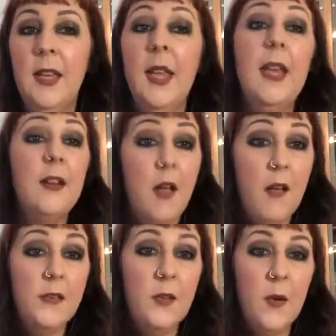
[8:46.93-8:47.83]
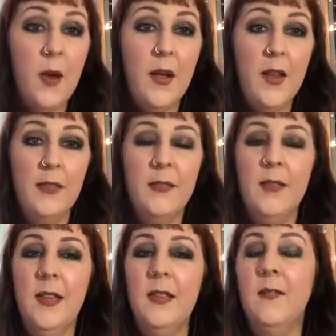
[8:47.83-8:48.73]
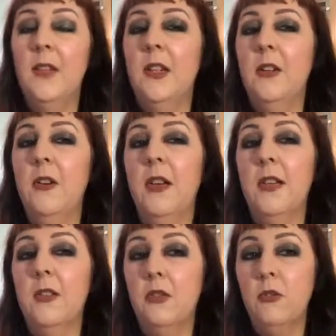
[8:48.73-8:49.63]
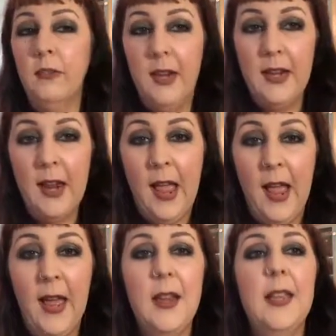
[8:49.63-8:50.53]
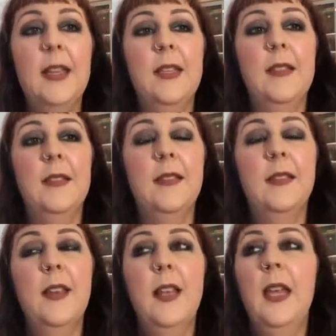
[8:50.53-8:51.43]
And also another thing that Vini Yoga is great at is